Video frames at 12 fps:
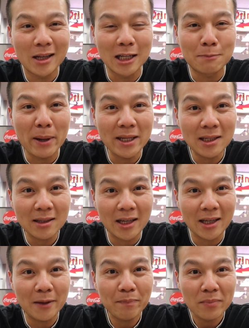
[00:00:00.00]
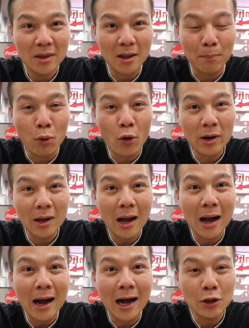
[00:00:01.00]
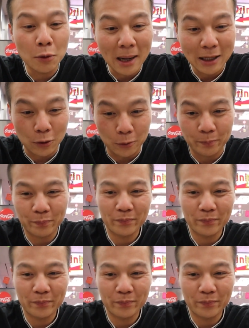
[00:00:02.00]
It's basically the pork adobada.